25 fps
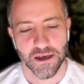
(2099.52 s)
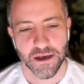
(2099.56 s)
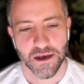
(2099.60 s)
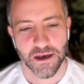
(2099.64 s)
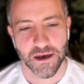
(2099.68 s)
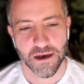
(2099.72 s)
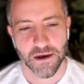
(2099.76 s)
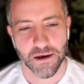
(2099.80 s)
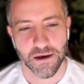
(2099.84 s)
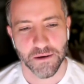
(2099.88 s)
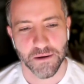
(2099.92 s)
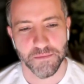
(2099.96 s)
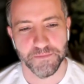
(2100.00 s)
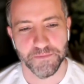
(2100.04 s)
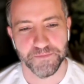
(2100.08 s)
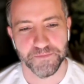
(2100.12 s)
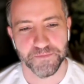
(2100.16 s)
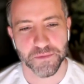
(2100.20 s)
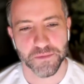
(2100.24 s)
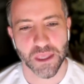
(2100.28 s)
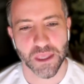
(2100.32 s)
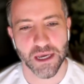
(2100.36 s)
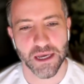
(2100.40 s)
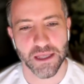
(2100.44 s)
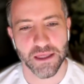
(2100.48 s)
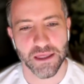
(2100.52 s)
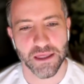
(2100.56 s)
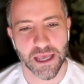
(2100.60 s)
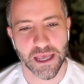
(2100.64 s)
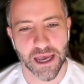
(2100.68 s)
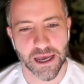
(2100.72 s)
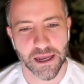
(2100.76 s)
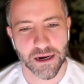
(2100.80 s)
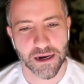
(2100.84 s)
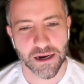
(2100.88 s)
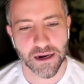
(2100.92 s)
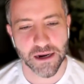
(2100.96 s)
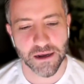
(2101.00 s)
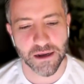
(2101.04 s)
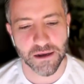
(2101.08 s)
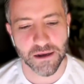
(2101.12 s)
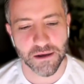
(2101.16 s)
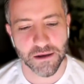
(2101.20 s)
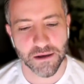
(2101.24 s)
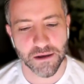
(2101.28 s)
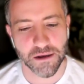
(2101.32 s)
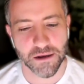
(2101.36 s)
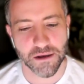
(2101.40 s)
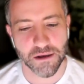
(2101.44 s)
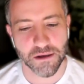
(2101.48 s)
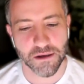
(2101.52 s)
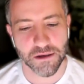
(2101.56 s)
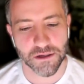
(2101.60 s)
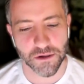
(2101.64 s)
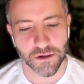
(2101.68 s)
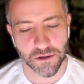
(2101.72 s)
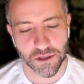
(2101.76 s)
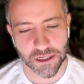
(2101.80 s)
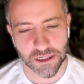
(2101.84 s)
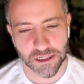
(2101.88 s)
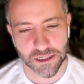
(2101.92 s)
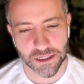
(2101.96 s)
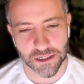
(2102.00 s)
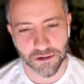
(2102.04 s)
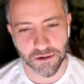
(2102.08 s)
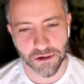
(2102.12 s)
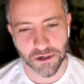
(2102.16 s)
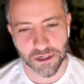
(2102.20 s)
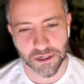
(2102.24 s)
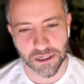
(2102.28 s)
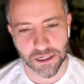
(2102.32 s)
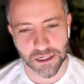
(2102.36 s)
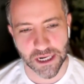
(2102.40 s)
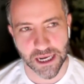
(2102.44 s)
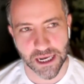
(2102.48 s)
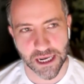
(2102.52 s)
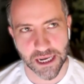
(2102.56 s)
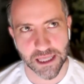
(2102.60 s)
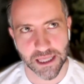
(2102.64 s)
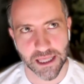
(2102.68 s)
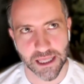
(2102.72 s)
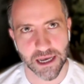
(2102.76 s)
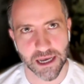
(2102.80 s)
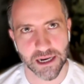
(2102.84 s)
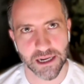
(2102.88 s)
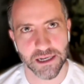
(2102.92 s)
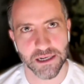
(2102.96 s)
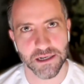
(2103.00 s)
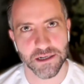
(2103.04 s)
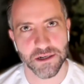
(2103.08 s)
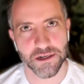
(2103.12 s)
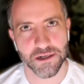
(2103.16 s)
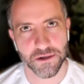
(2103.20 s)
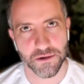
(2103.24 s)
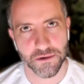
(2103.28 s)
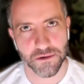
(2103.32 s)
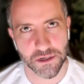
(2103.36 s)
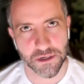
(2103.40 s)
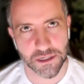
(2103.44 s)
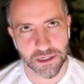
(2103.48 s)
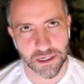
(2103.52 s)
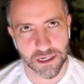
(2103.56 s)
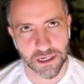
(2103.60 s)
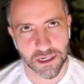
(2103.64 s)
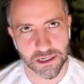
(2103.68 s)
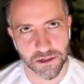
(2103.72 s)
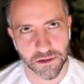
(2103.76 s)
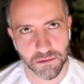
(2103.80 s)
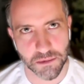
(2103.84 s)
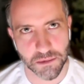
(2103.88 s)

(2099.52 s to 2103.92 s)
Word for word: um, and then so let's sort of take that into because as you